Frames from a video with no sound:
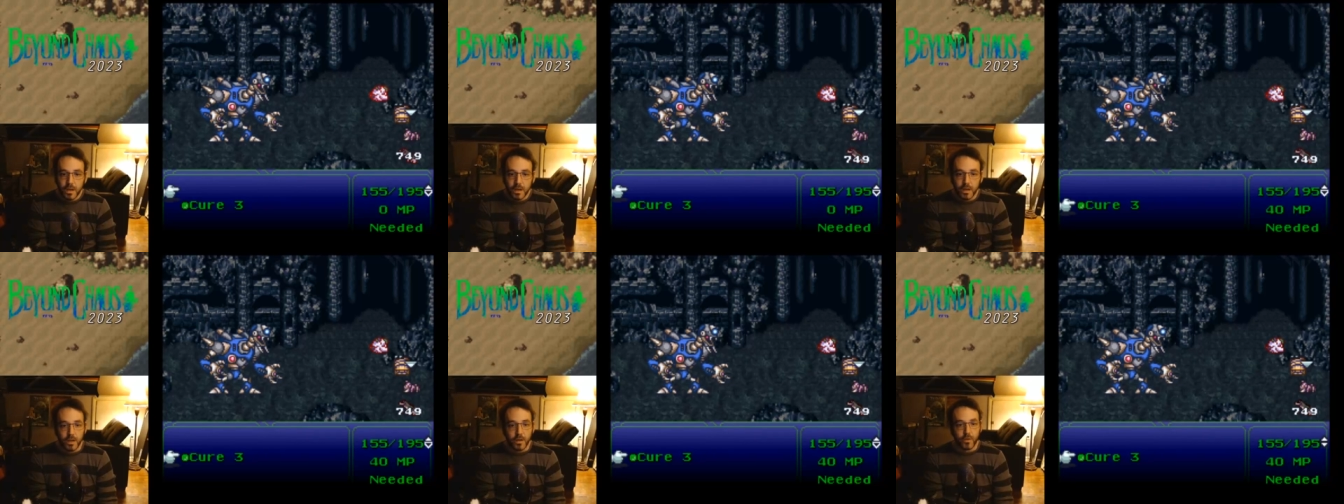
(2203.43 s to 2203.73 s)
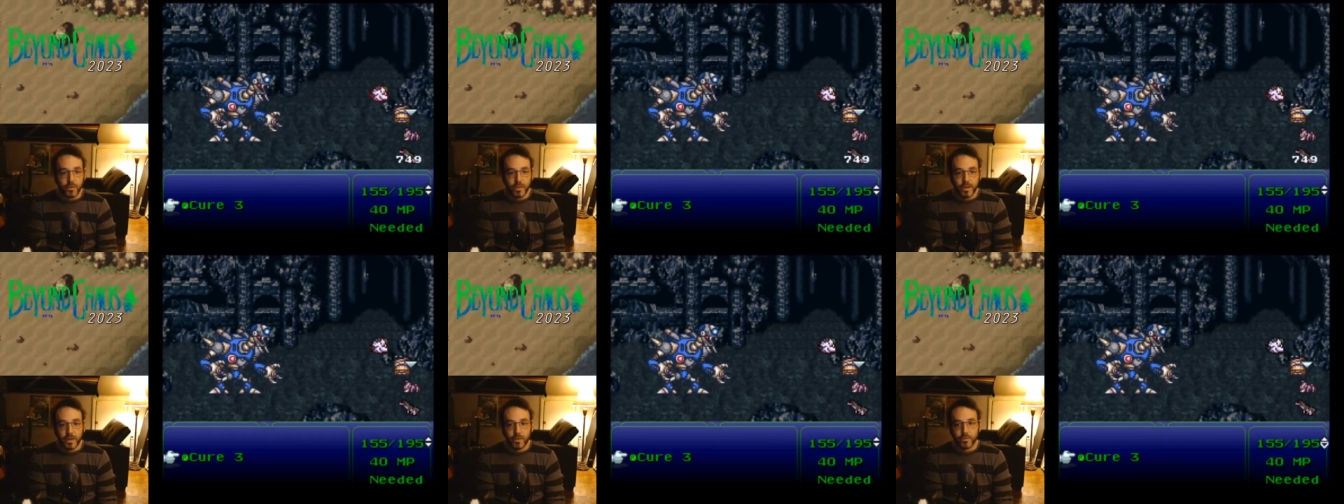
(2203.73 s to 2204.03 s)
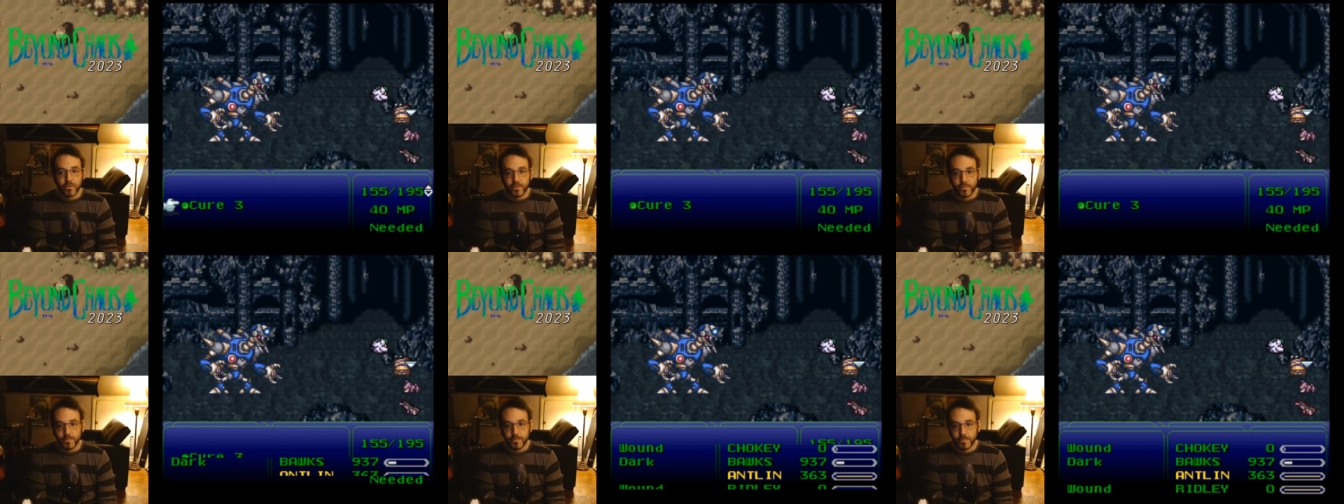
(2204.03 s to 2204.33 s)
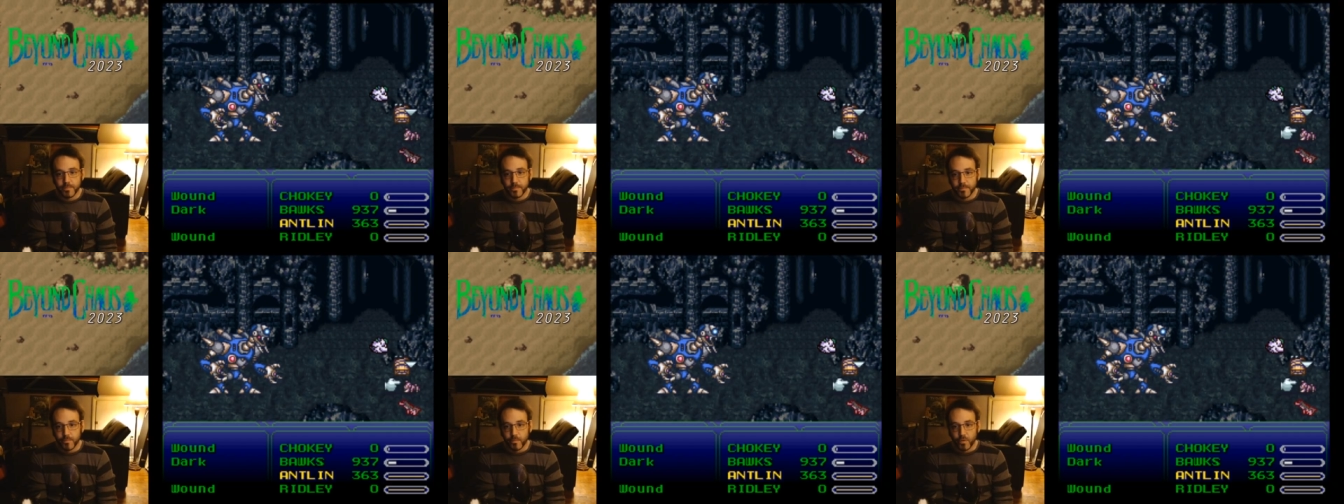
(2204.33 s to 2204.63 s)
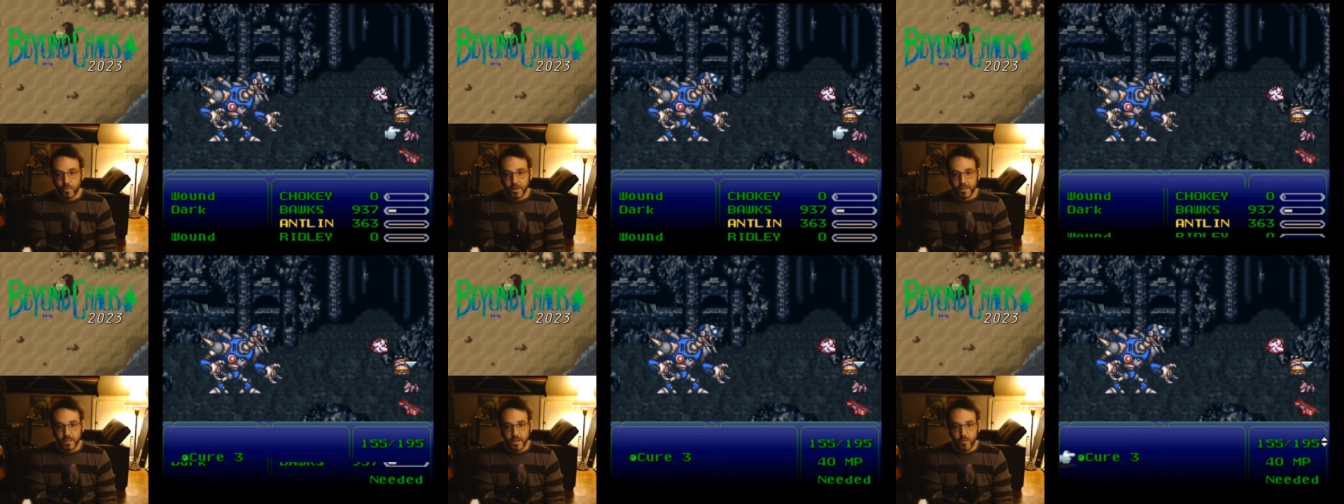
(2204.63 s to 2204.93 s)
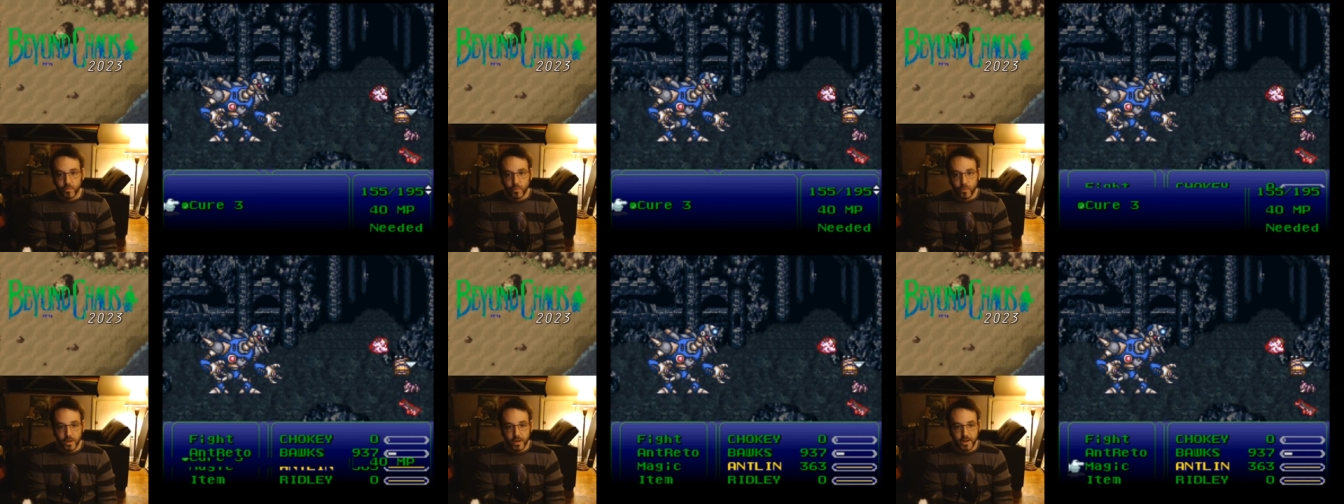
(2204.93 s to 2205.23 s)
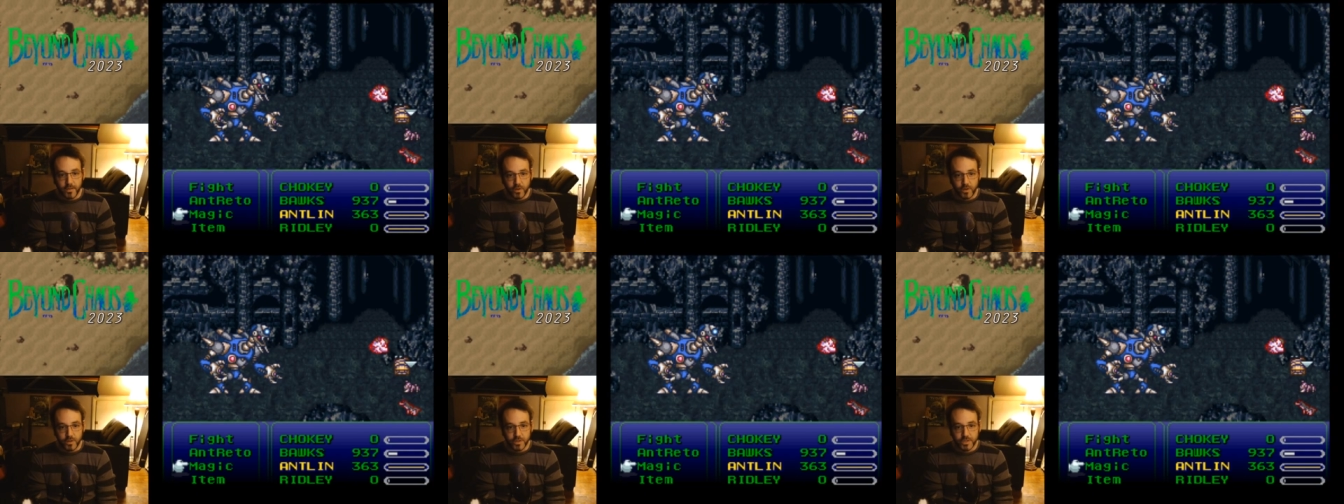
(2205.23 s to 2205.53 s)
No, that was... Ridley.
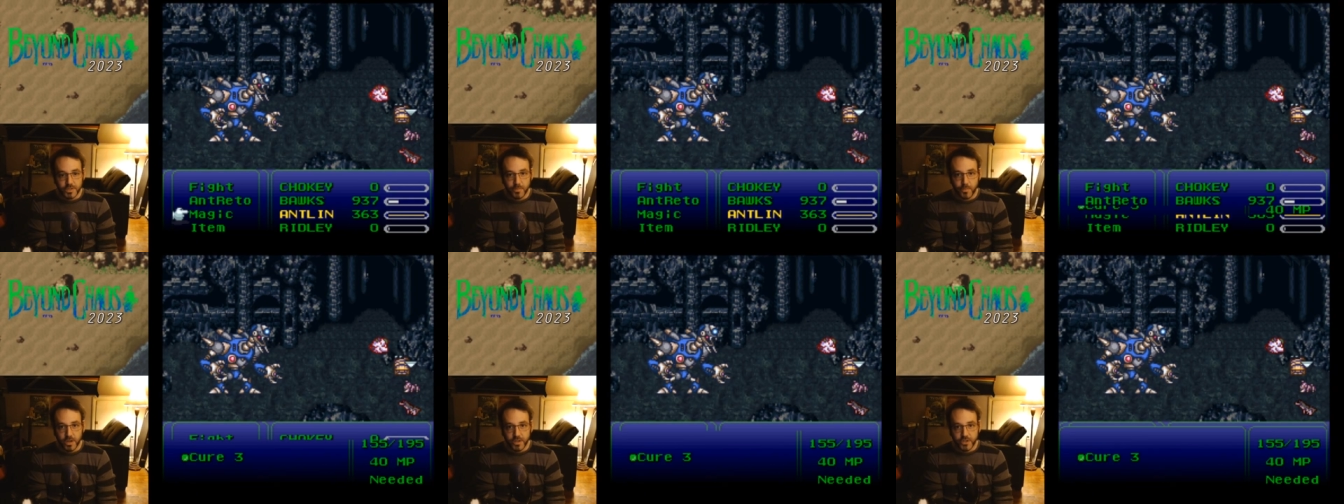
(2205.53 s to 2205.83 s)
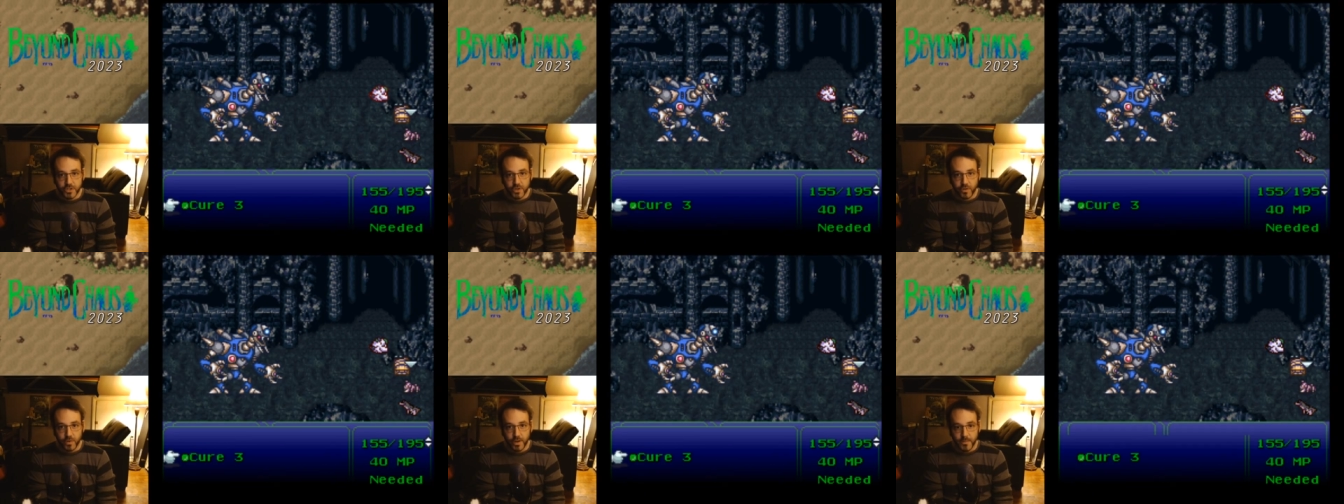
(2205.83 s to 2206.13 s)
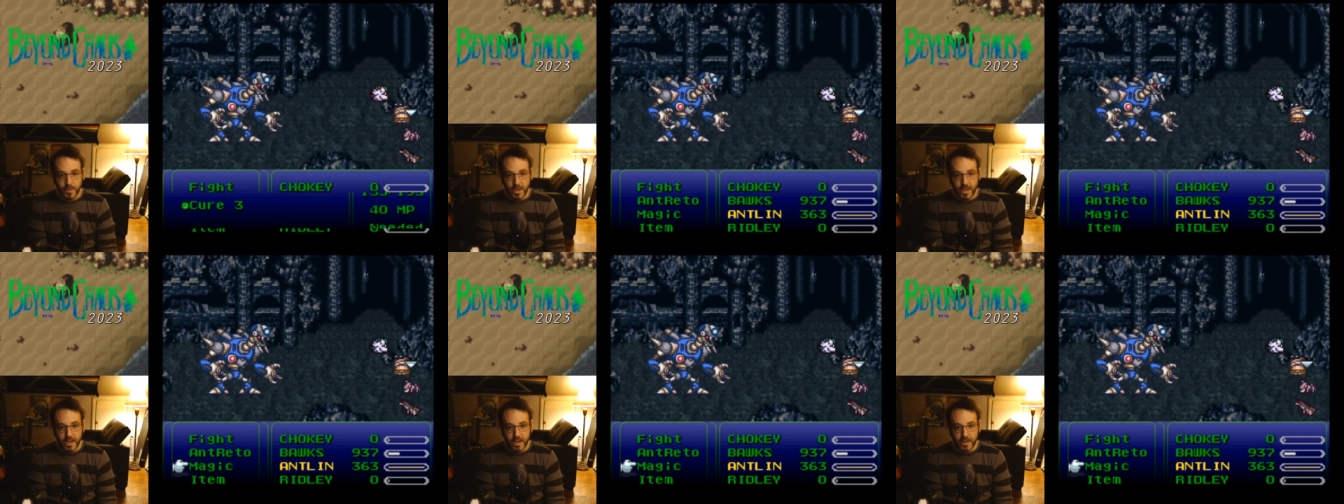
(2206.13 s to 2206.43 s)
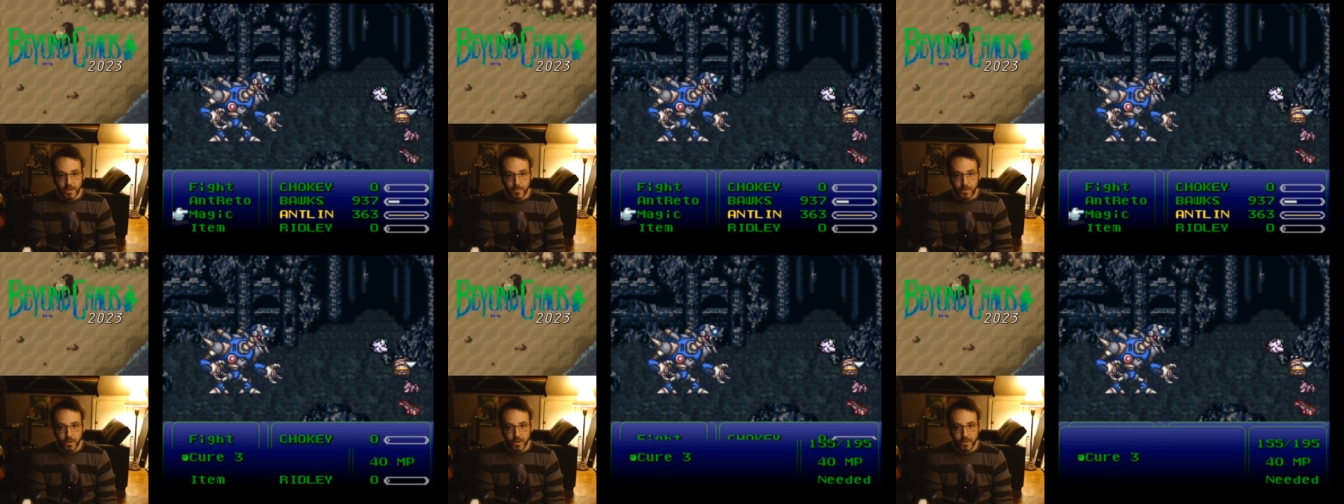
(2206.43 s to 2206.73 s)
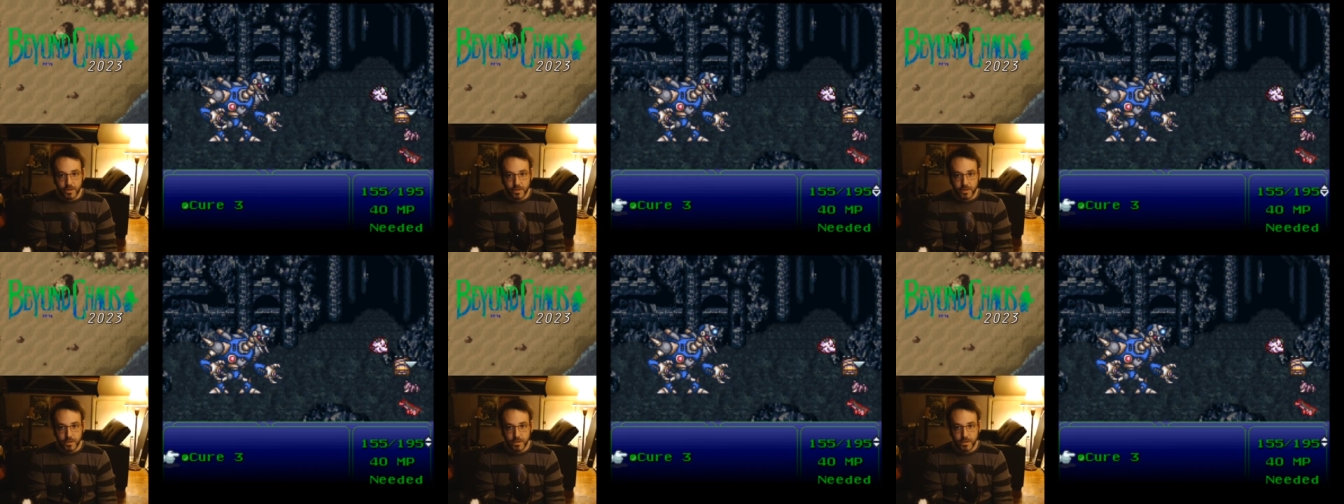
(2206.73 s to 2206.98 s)
Whatever, just bring Chokey back, come on.